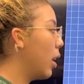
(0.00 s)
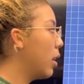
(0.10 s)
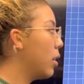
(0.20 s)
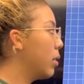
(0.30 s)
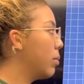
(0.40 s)

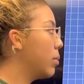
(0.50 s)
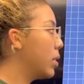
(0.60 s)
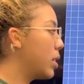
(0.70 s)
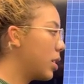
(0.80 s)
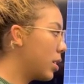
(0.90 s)
um, the
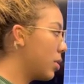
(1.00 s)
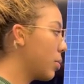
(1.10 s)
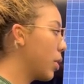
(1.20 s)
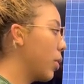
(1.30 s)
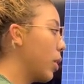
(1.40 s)
distance
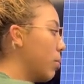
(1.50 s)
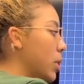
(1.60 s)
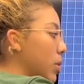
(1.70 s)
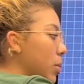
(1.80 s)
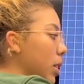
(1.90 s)
we're going
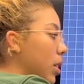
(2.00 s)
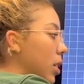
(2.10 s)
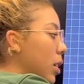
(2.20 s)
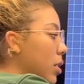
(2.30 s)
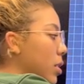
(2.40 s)
between
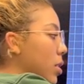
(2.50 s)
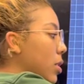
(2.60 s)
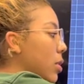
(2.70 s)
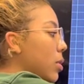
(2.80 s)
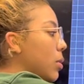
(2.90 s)
these
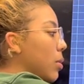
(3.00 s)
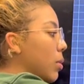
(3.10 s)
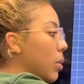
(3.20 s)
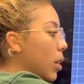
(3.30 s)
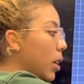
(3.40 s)

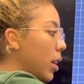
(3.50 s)
two